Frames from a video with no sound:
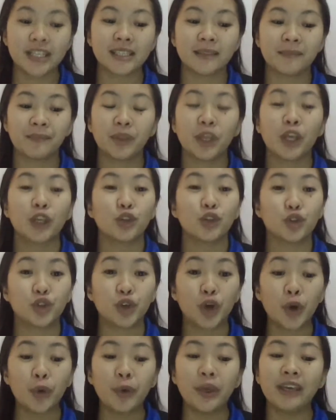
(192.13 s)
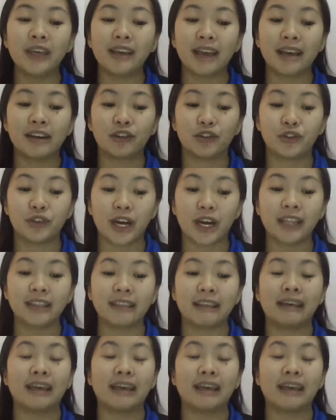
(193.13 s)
First, drawing and